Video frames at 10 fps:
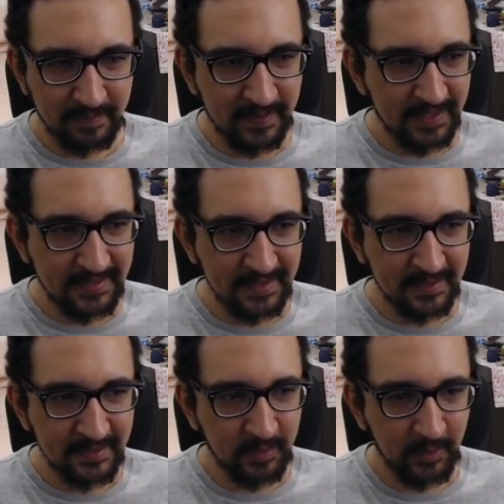This
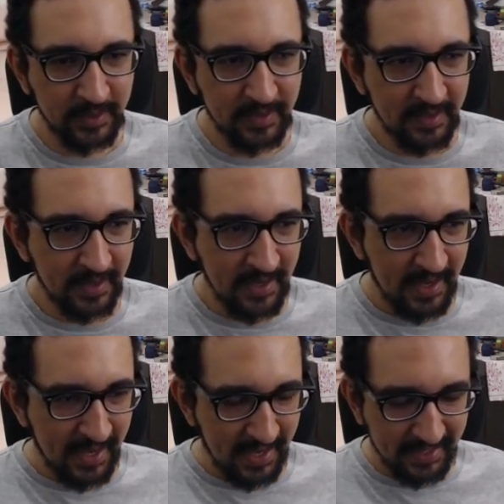is good,
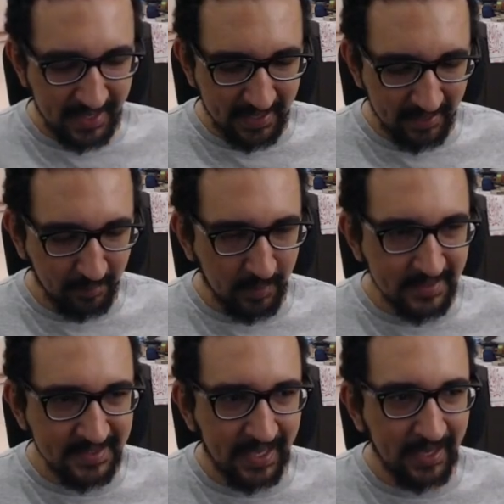and then I'm
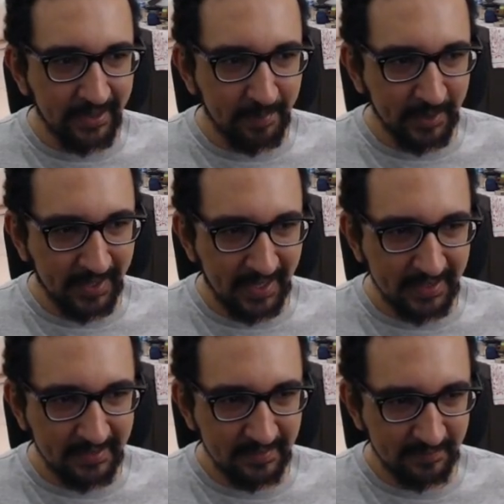gonna scale it up
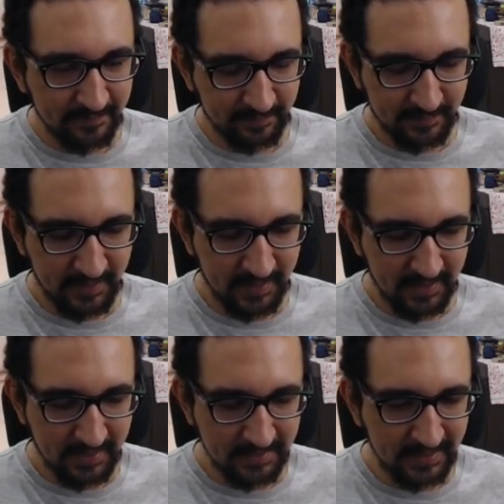again.
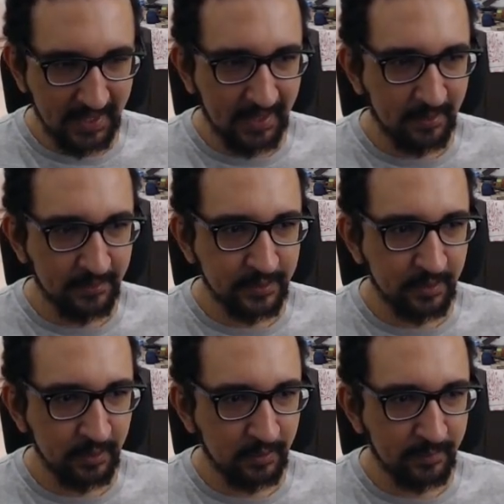Scale
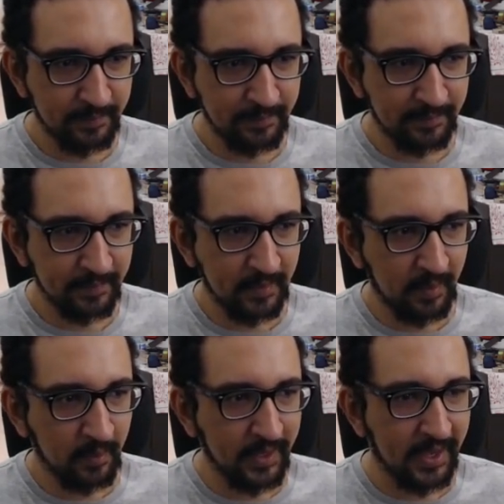to,
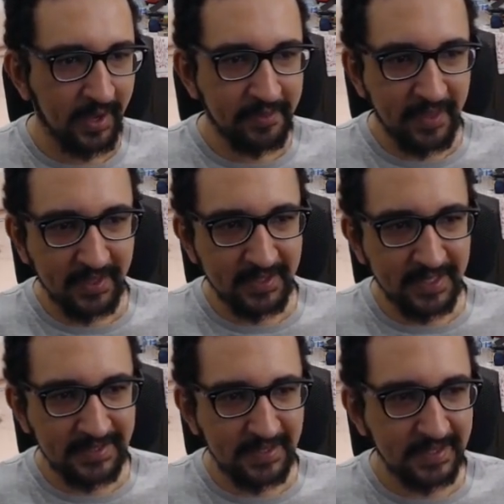okay, I think
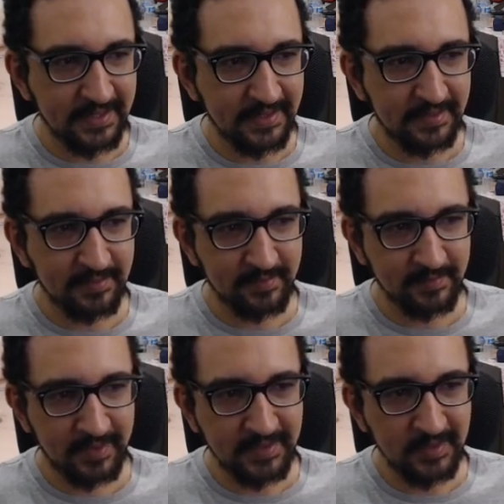this is
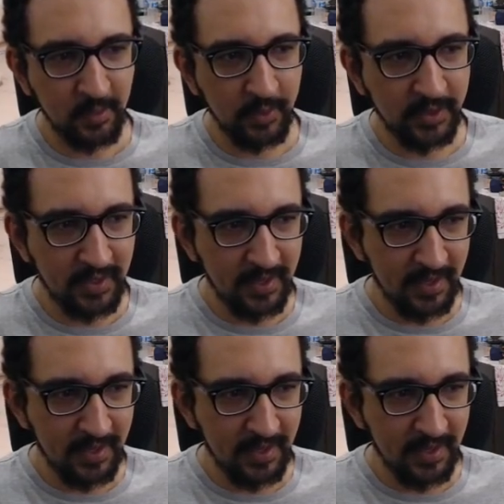good.